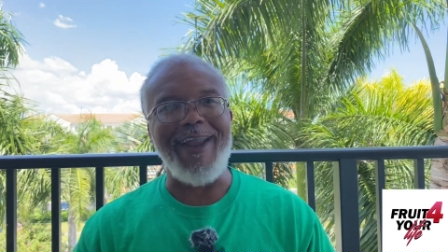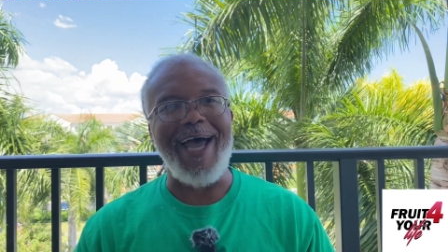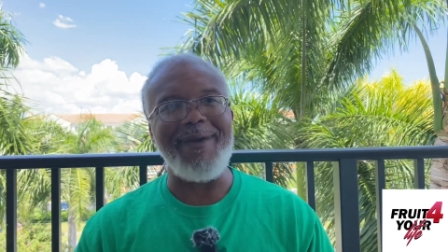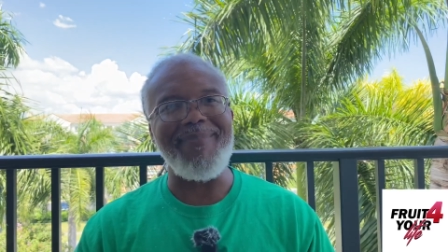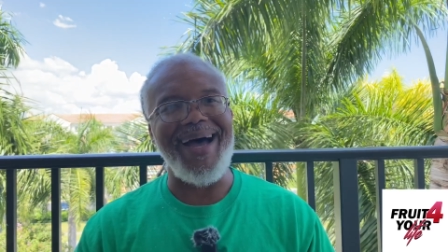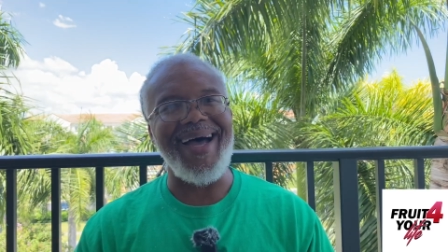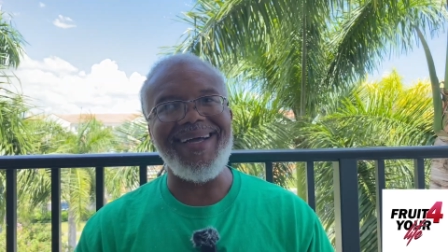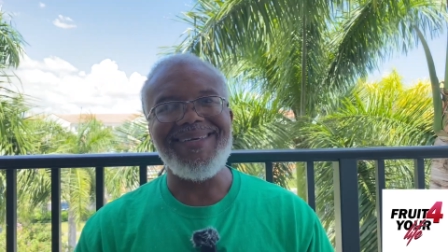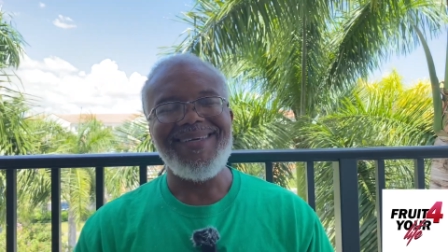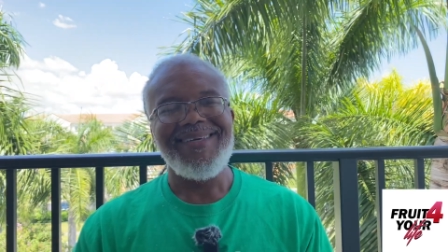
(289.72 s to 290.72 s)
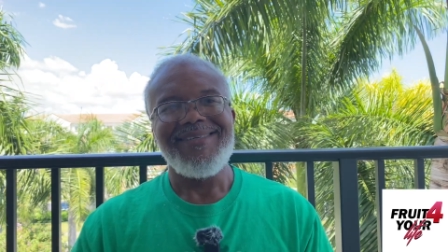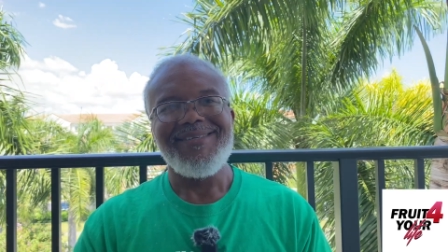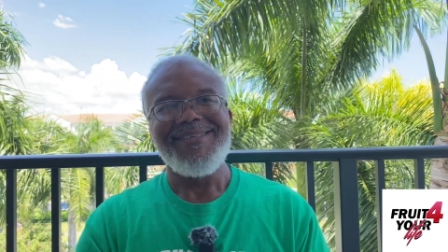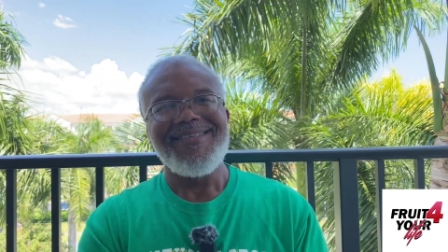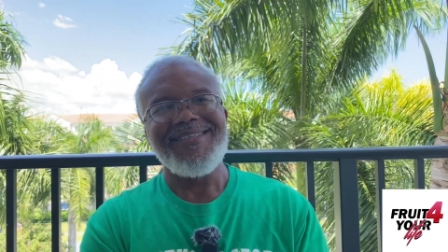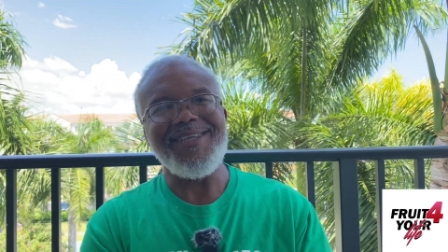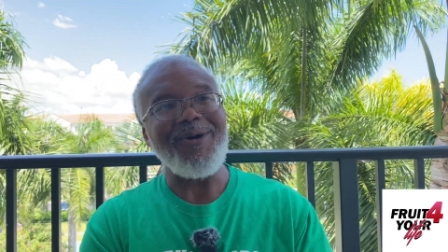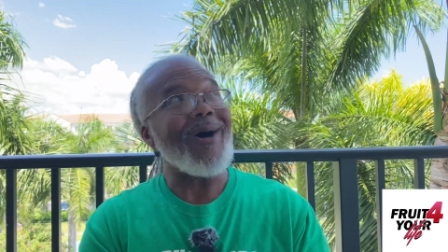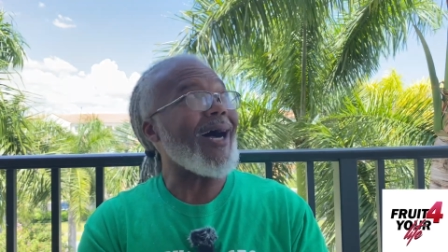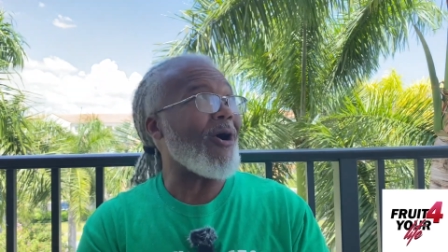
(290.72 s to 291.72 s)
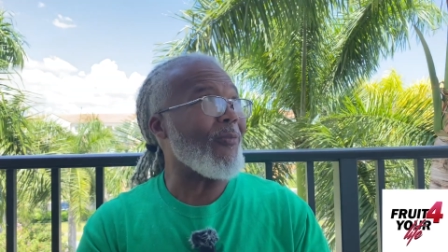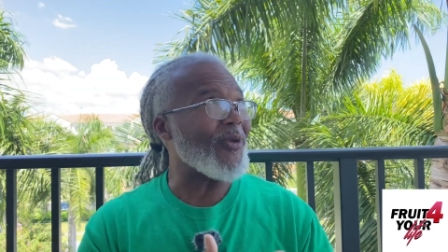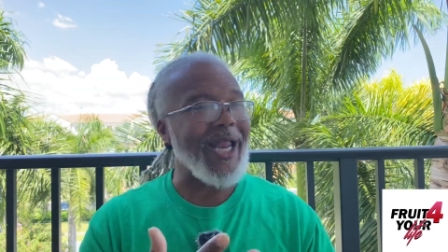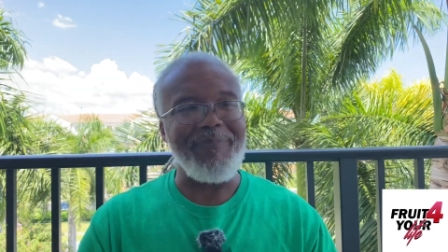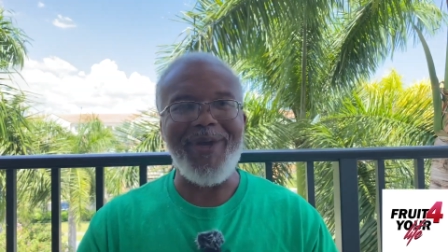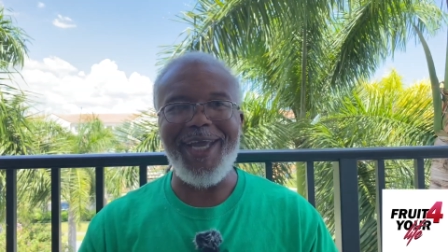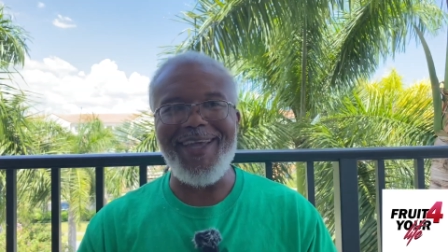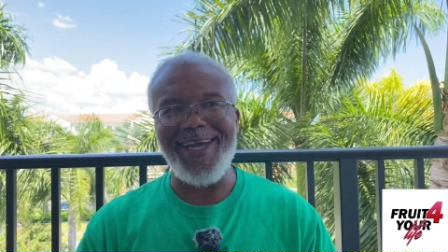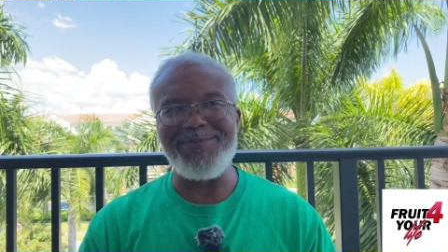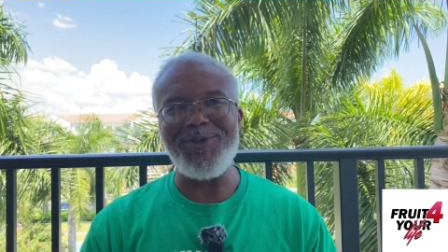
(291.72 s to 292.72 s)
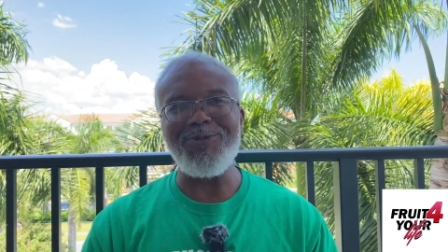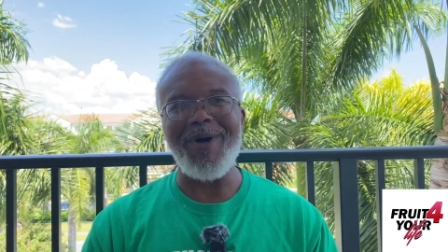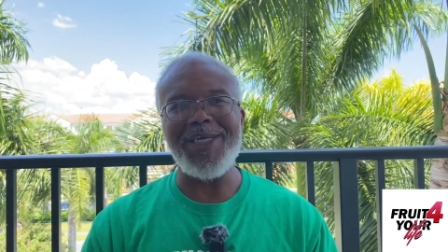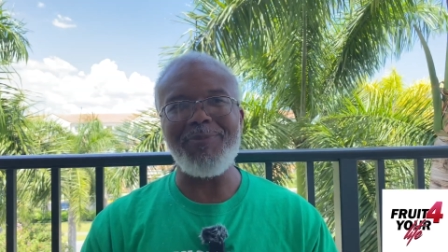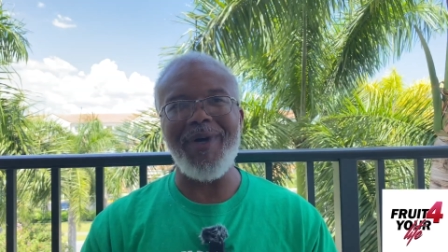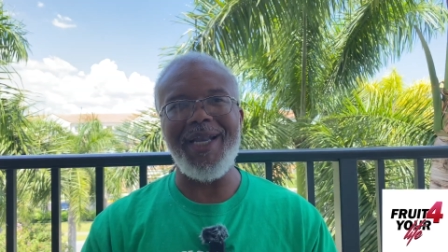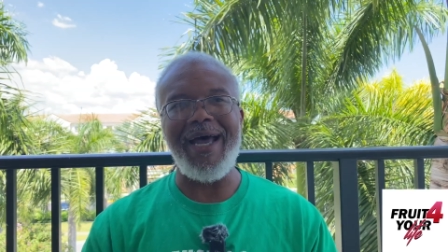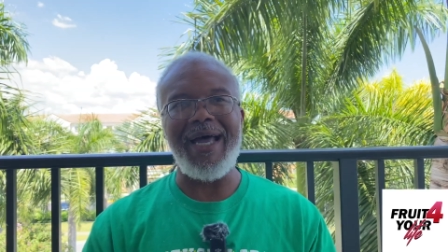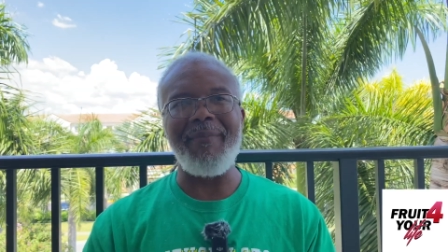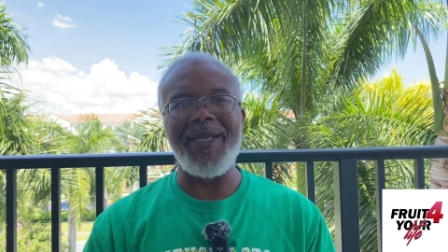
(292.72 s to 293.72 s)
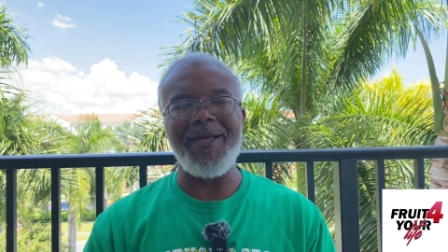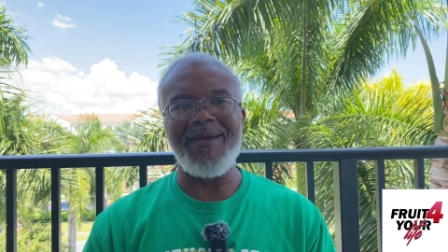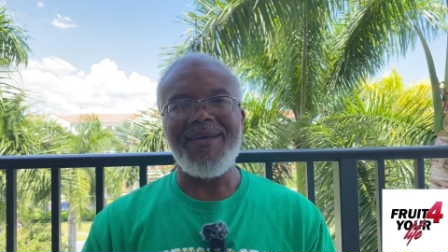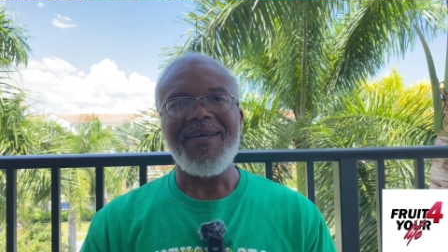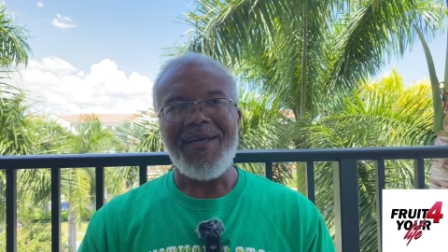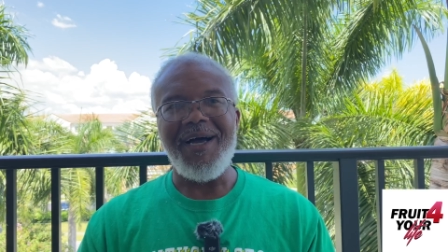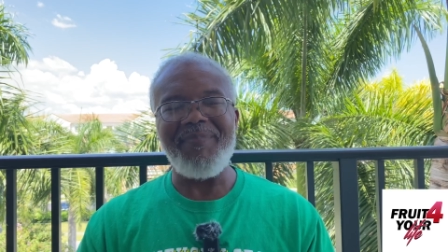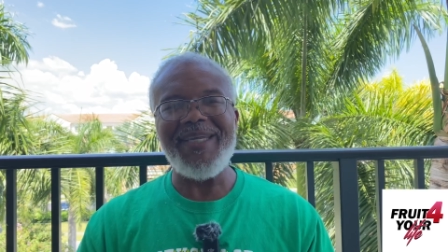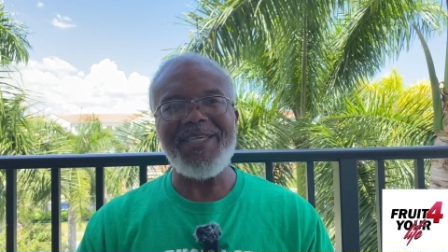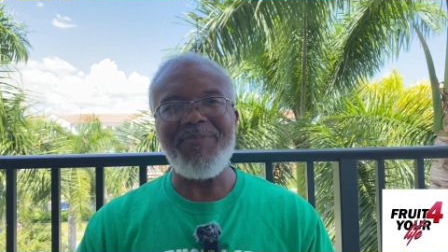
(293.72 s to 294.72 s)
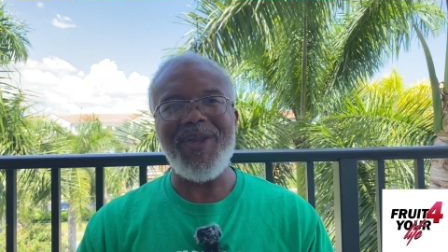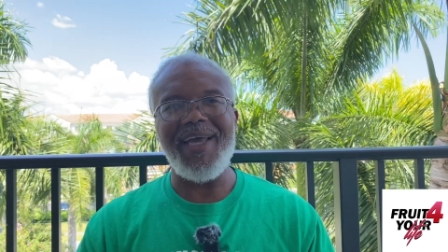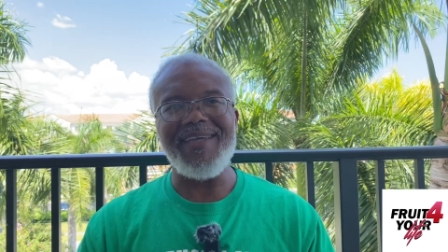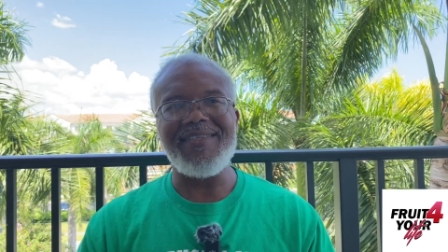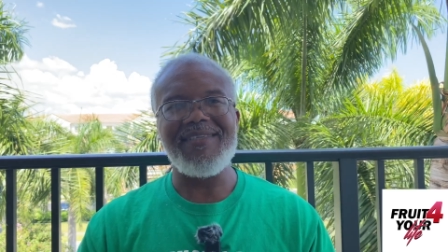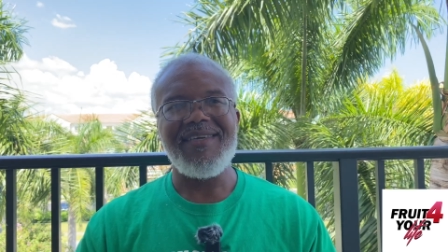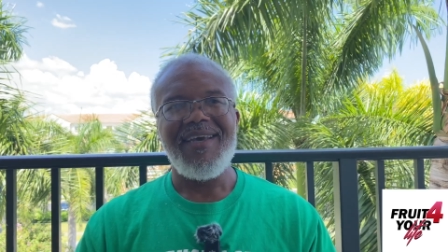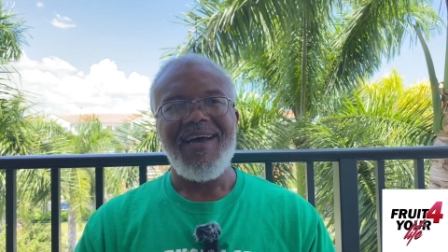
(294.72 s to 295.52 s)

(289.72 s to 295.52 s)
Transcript: flying by. So I hope you're not picking that up too much, but I, I'm in a, a busy place.